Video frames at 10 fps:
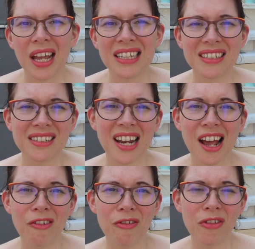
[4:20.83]
it doesn't
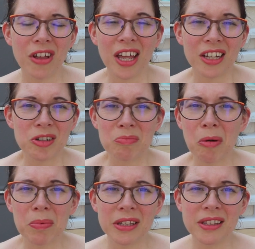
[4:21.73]
have extra
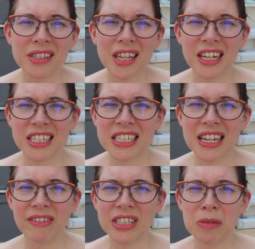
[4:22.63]
bobbins and it
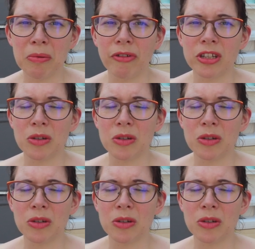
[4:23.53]
doesn't have a zipper fit.